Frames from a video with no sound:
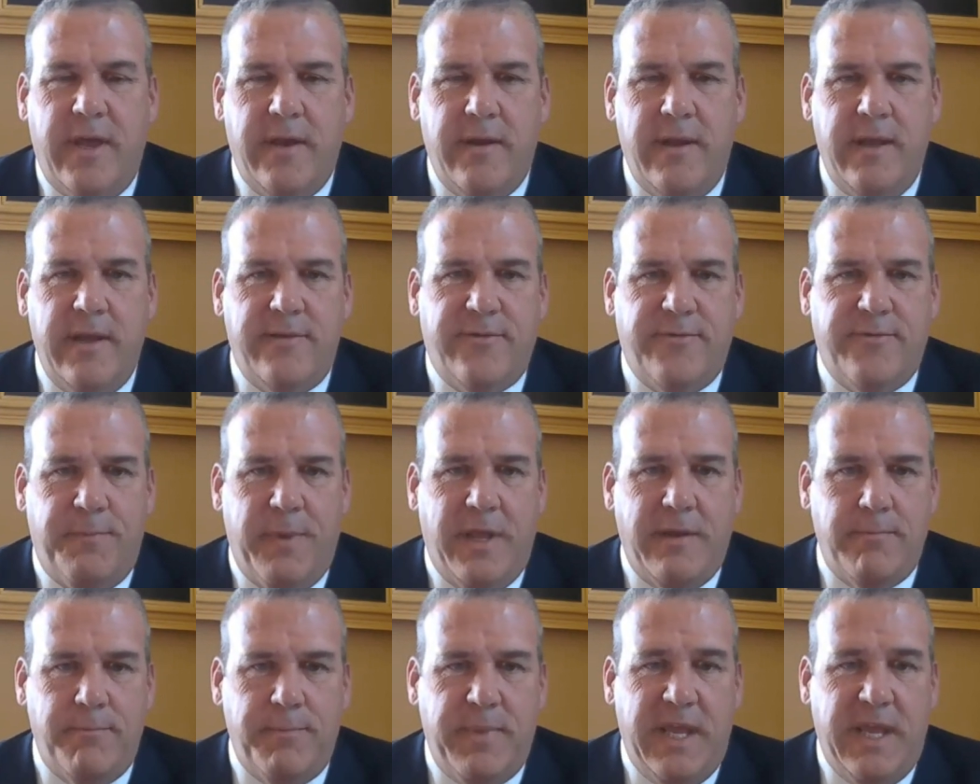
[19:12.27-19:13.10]
and it's
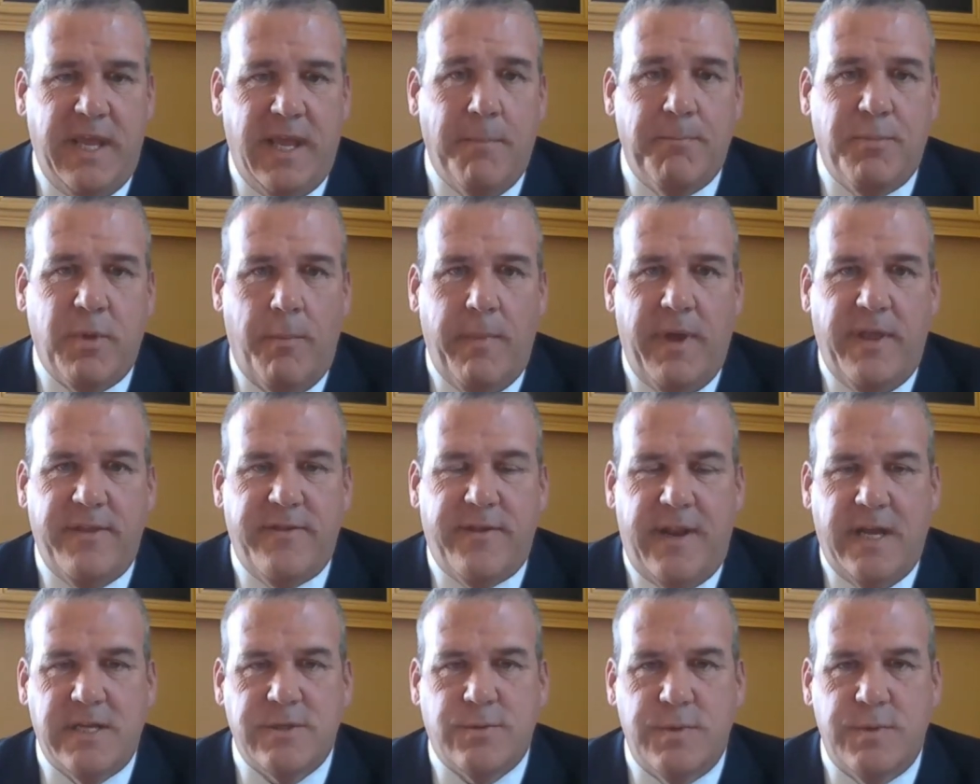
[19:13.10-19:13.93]
been being
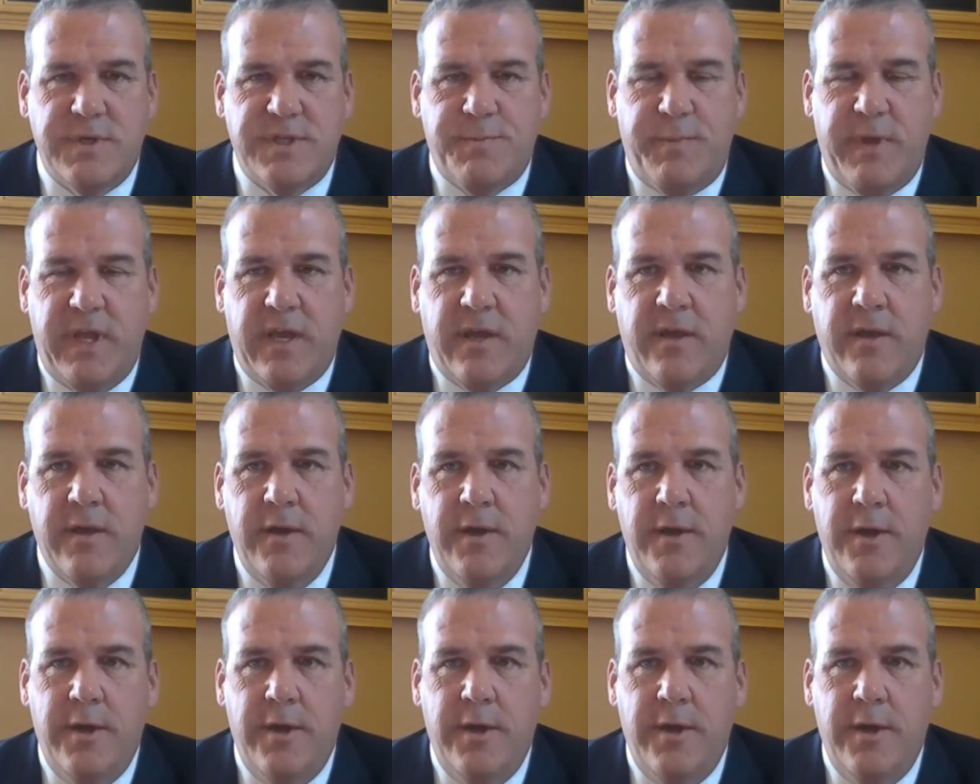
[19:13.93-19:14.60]
implemented as we speak,